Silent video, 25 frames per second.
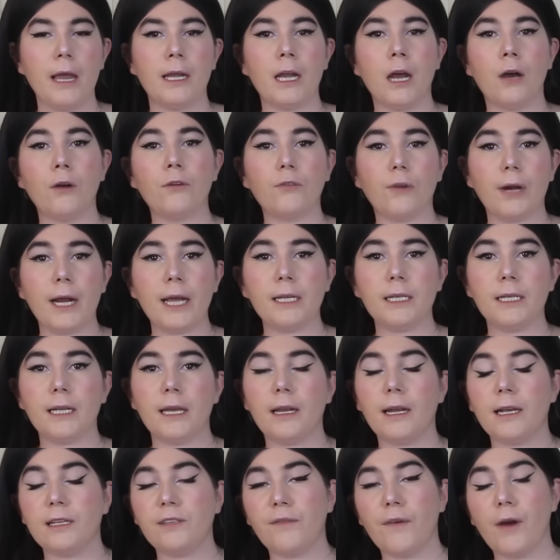Now,
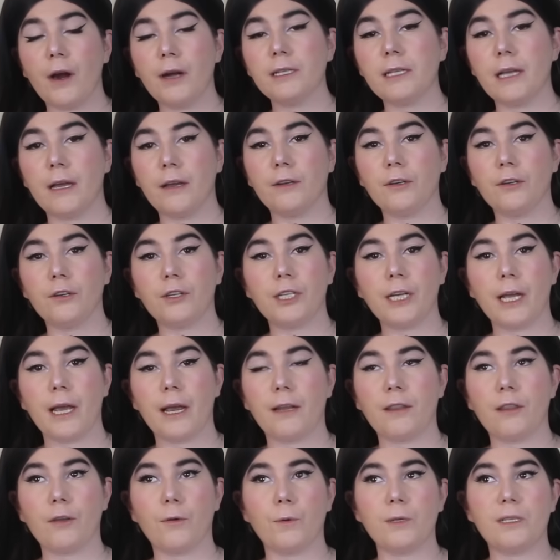granted, as far as I
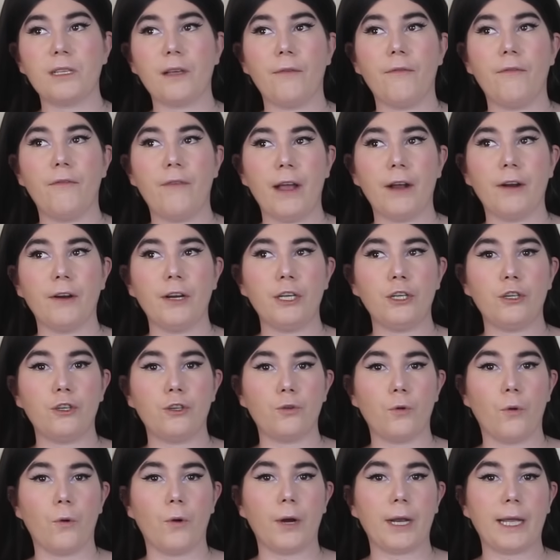understand, there was a very
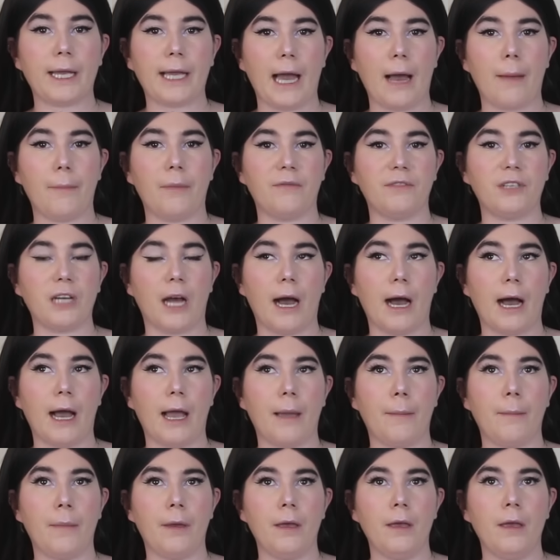short gap of
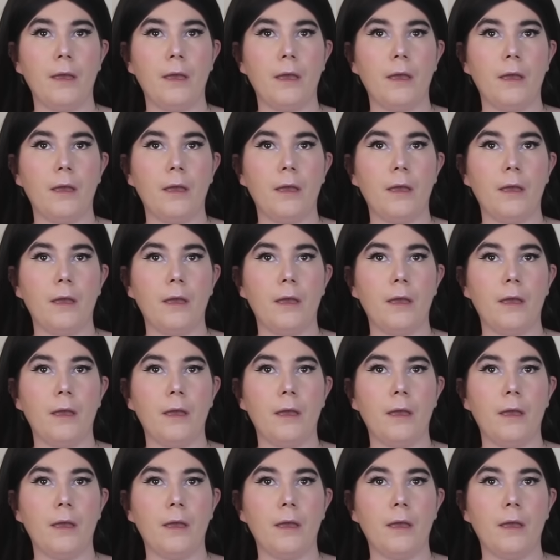time